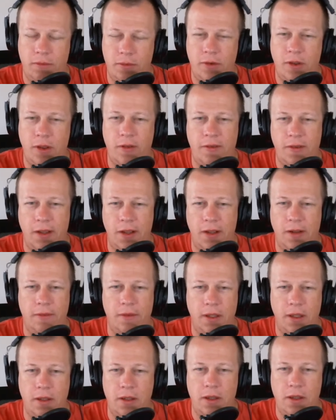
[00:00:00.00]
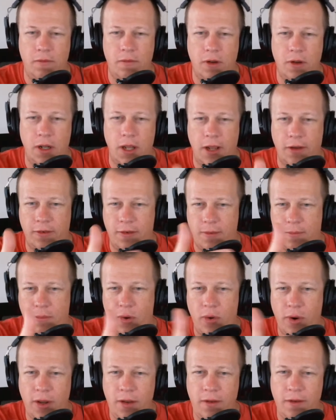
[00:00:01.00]
Turns out that you've got to actually
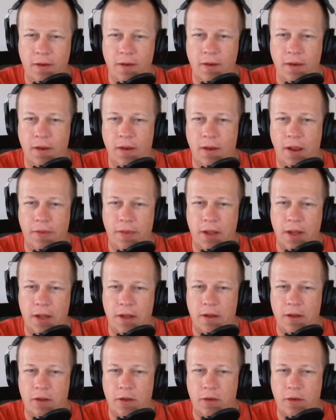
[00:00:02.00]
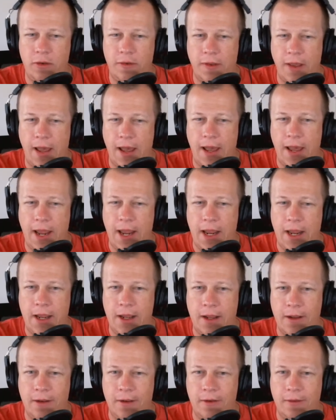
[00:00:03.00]
point and then use A
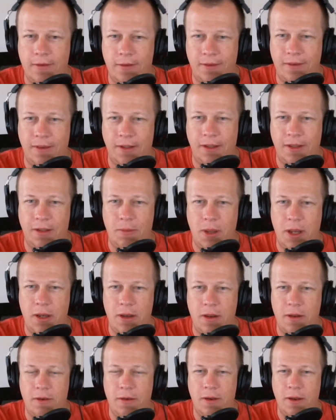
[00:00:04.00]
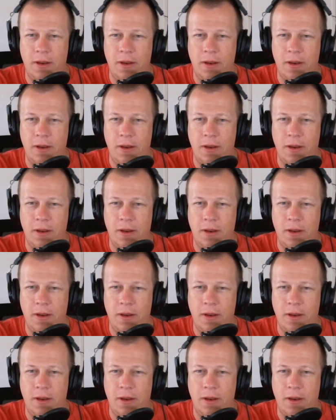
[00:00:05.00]
to select the menu.